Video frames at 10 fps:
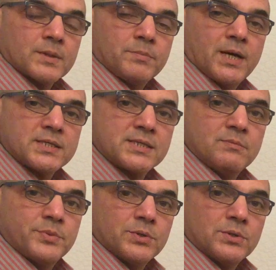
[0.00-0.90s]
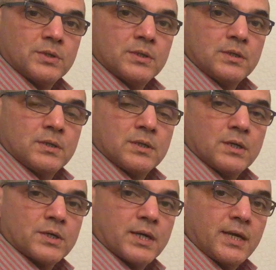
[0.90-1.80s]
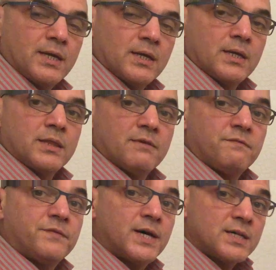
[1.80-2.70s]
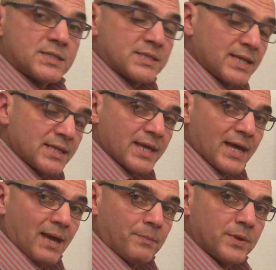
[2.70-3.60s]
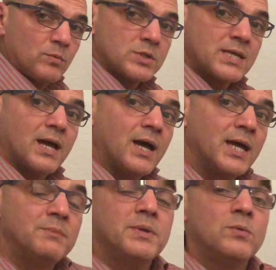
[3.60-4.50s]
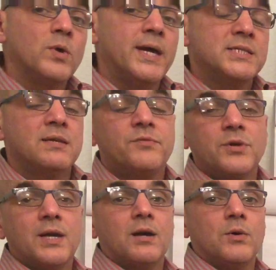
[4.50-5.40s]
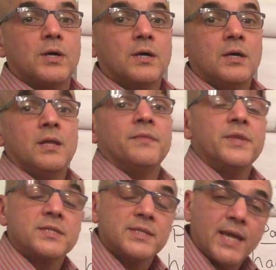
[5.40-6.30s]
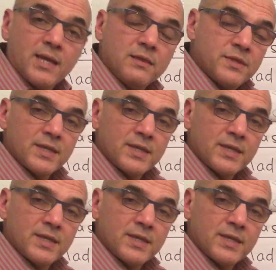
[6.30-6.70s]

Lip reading: past simple. Okay? The first thing that happened was that I had been waiting for an hour. The second